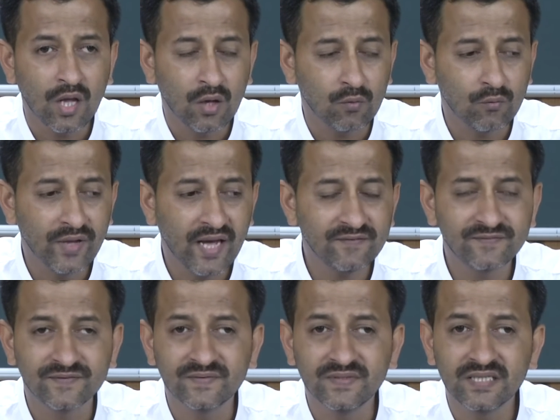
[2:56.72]
We
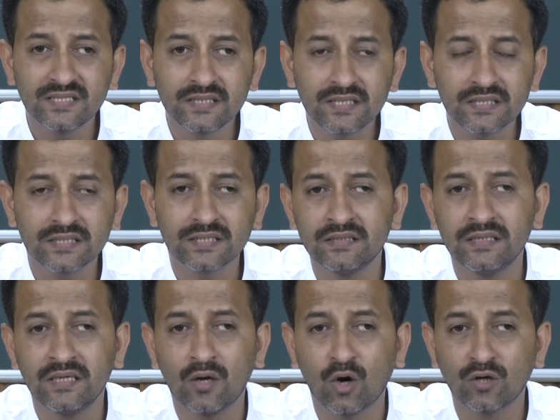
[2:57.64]
have discussed
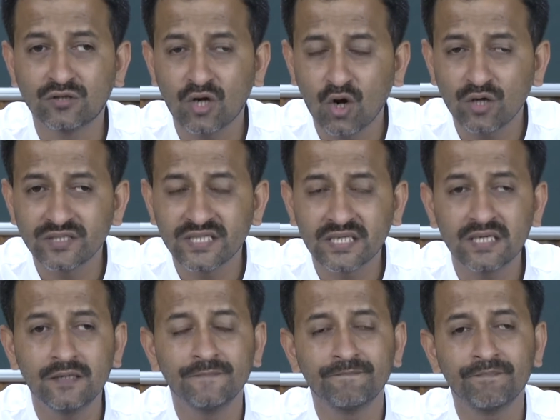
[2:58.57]
the
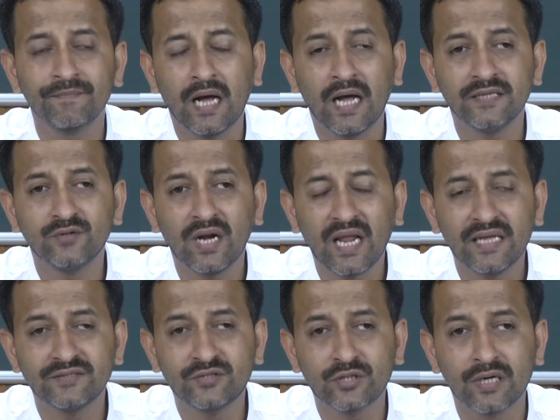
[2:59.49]
ontological as well
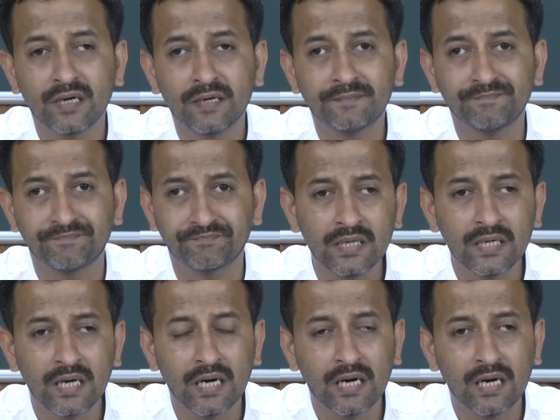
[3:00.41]
as
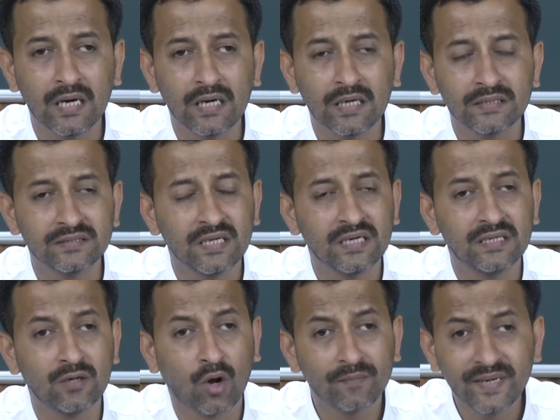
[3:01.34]
the
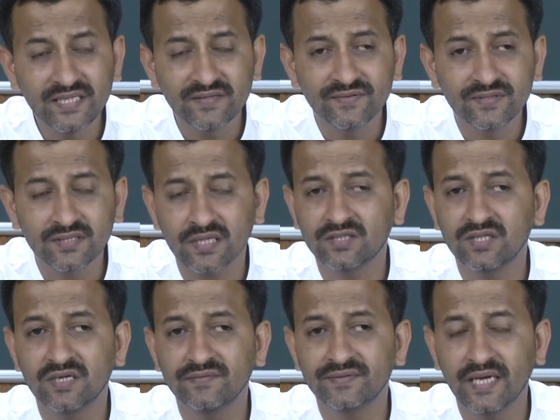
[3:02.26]
normative
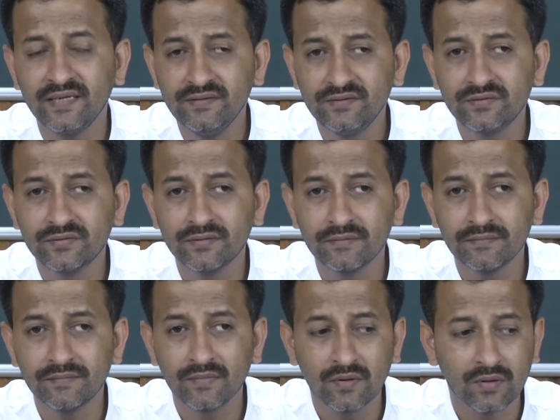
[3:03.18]
structure of science,
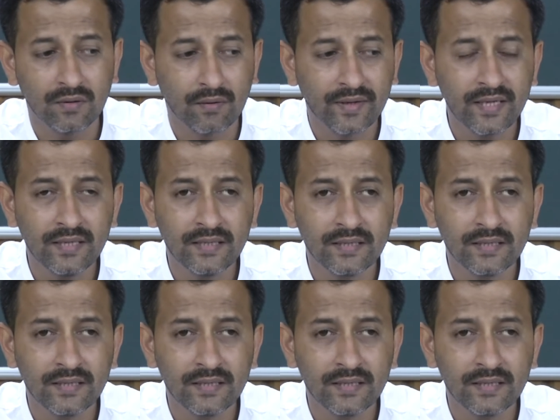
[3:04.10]
okay?